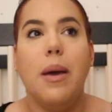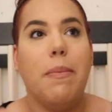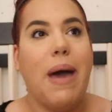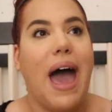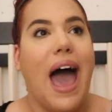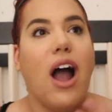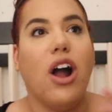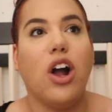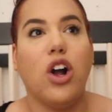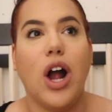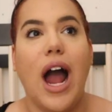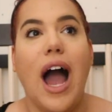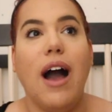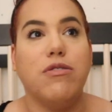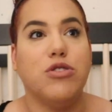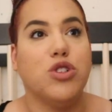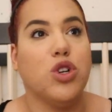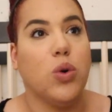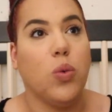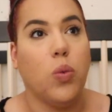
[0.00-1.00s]

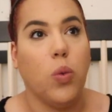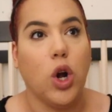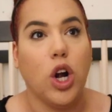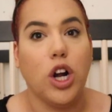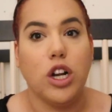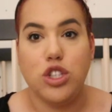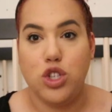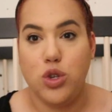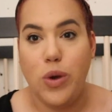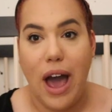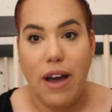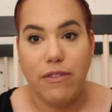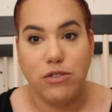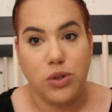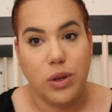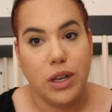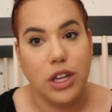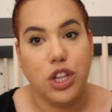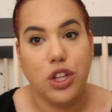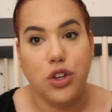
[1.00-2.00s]
paragraphs or words you have
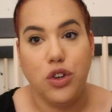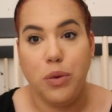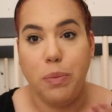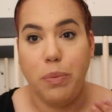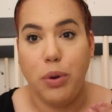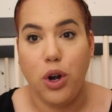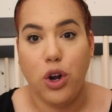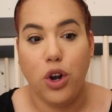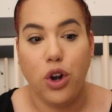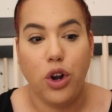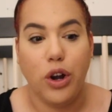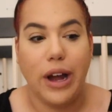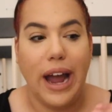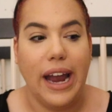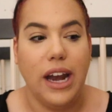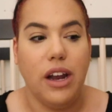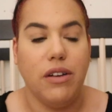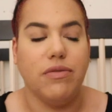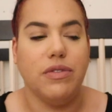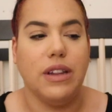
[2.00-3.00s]
to include per
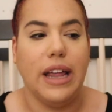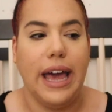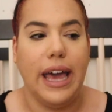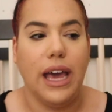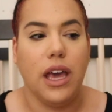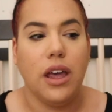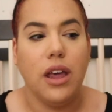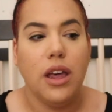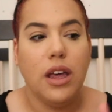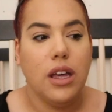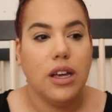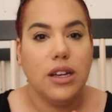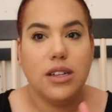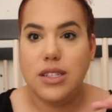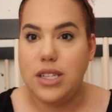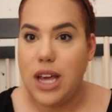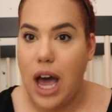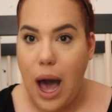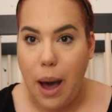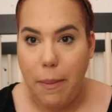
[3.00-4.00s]
kind of like
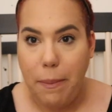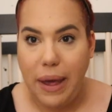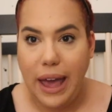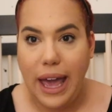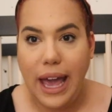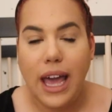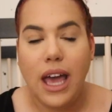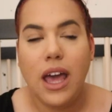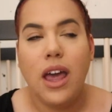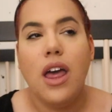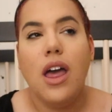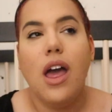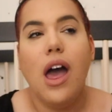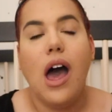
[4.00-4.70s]
topic.